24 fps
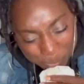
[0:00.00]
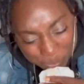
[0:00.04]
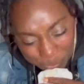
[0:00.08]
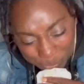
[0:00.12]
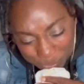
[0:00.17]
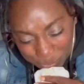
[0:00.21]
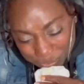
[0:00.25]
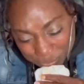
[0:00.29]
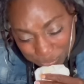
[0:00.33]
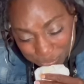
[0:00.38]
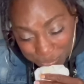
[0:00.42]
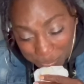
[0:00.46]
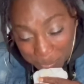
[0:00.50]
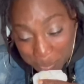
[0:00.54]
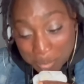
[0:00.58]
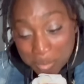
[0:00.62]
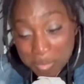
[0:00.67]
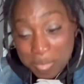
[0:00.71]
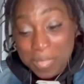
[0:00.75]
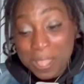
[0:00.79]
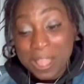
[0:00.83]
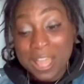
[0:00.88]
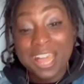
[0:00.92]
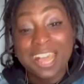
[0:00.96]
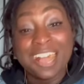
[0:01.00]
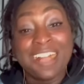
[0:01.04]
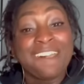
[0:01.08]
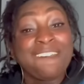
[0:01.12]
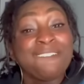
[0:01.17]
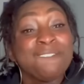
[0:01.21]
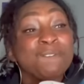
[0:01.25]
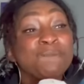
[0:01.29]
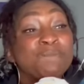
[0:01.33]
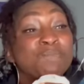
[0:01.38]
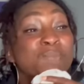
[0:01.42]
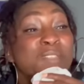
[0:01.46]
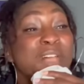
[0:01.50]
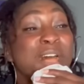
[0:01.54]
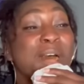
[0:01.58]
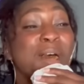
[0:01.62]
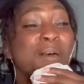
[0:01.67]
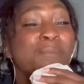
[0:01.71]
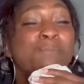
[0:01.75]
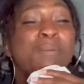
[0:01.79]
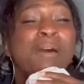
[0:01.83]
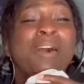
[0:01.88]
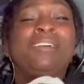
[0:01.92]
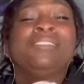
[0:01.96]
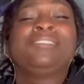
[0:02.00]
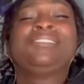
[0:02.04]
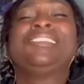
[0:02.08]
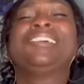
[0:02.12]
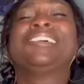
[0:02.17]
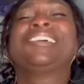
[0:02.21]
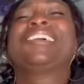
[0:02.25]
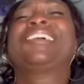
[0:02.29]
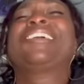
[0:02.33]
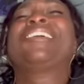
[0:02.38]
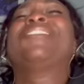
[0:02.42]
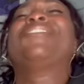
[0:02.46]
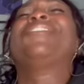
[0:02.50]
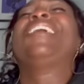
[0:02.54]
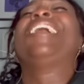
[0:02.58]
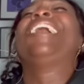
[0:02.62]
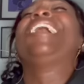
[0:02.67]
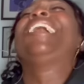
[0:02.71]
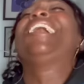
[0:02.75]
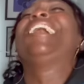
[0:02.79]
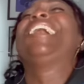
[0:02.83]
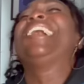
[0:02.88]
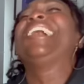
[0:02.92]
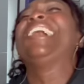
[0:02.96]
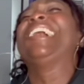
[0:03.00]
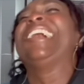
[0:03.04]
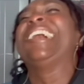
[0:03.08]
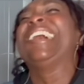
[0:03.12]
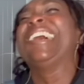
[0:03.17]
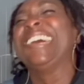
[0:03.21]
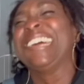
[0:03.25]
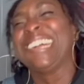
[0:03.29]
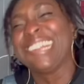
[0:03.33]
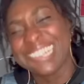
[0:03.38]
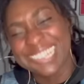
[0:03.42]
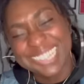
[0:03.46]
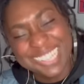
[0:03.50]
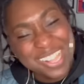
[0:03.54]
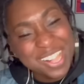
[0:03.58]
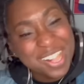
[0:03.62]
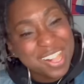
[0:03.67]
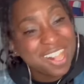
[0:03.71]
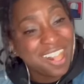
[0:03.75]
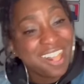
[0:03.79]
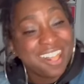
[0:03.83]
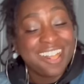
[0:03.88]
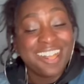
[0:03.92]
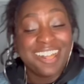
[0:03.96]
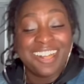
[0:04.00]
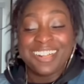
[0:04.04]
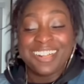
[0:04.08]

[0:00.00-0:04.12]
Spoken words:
She's gonna die. She's gonna die. This cup is clean, but I'm rinsing it. I'm only rinsing it.